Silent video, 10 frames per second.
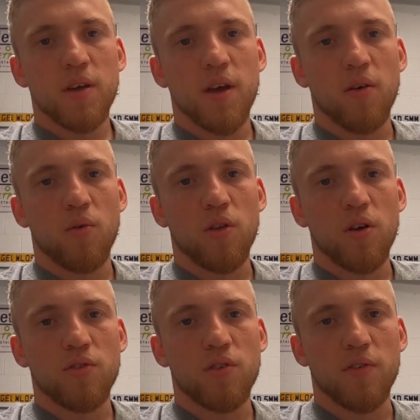get all
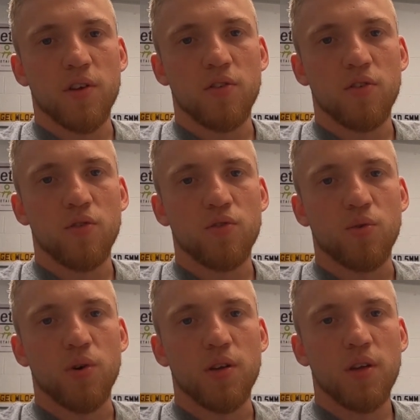the stuff I need to do
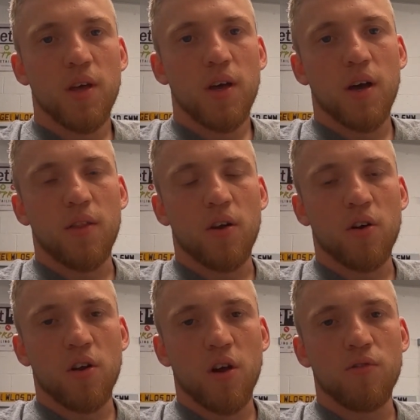sorted, and then
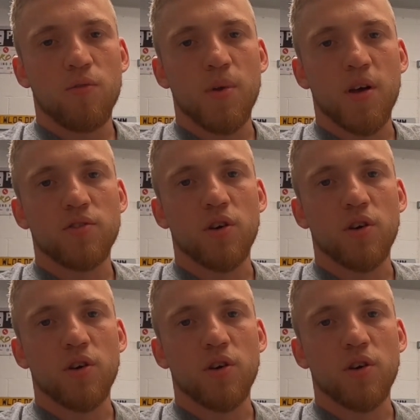I'm going to go from there.